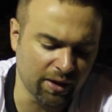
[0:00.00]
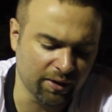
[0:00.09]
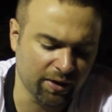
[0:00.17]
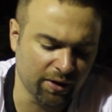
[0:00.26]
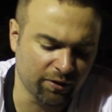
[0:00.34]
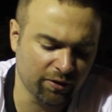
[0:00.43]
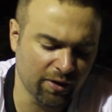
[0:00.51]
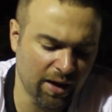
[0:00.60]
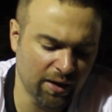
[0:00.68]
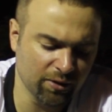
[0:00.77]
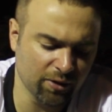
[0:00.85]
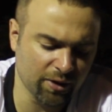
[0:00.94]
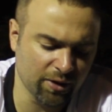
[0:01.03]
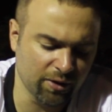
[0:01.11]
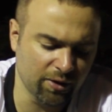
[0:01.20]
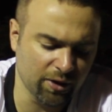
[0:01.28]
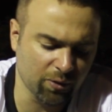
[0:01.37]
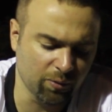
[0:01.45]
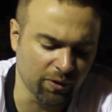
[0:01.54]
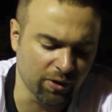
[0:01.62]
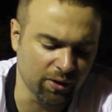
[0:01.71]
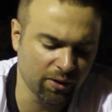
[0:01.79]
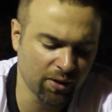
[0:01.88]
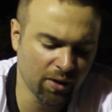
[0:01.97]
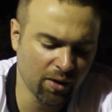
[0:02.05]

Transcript: and canst not look at iniquity.